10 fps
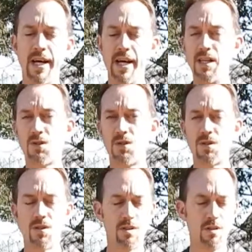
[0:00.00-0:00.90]
and this
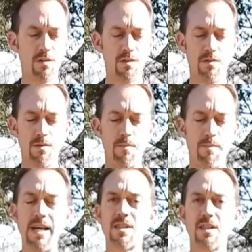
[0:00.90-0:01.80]
was
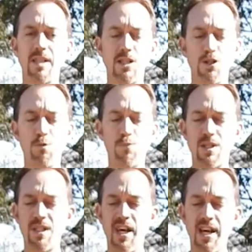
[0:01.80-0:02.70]
basically to
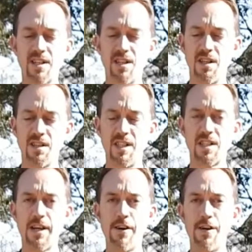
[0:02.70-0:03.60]
protect
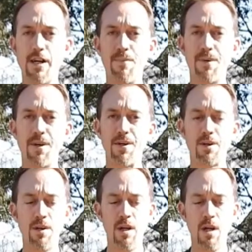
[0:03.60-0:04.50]
this area up
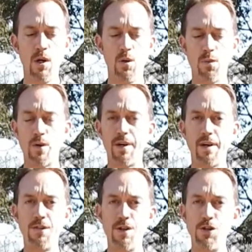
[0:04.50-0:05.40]
here, where
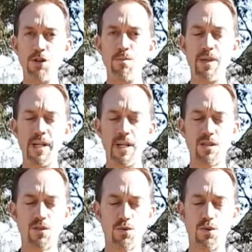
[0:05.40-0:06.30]
if you do
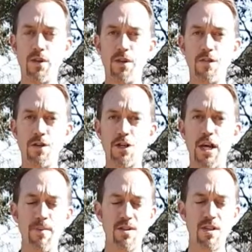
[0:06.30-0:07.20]
miss, or if you're
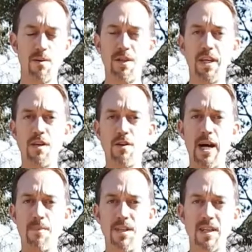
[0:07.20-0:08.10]
chopping something and you
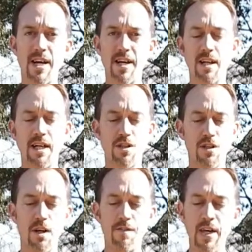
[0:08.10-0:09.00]
happen to kind of glance
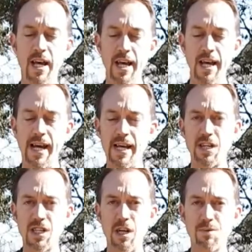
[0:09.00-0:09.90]
off, it
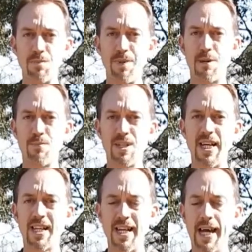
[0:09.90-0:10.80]
just helps to better
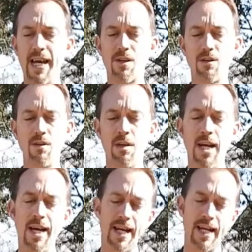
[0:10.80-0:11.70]
protect the handle,
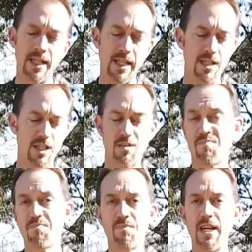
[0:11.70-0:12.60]
and it just
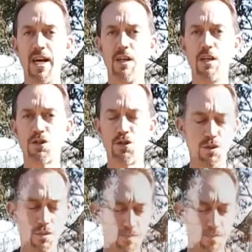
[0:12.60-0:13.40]
kind of looks cool.